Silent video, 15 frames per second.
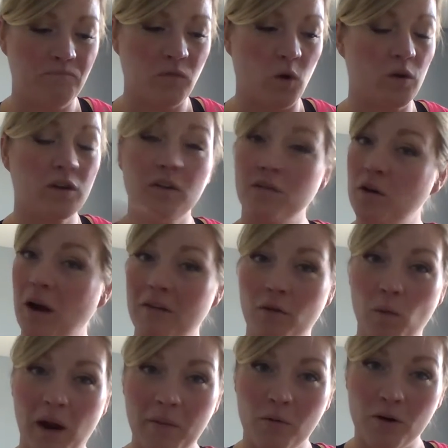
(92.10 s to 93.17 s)
Or if you have a
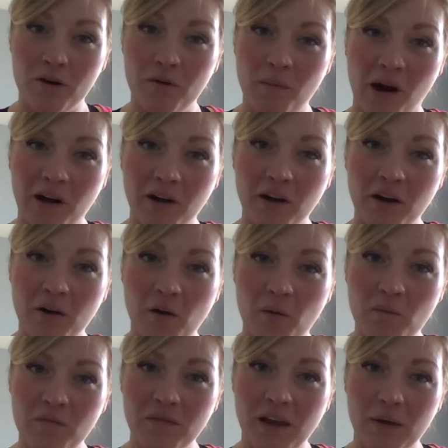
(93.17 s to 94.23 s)
whiteboard and marker at
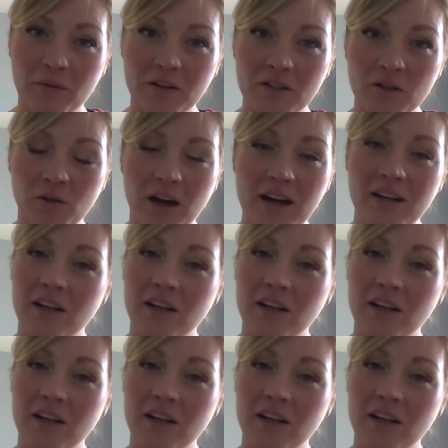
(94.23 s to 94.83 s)
home, that works great.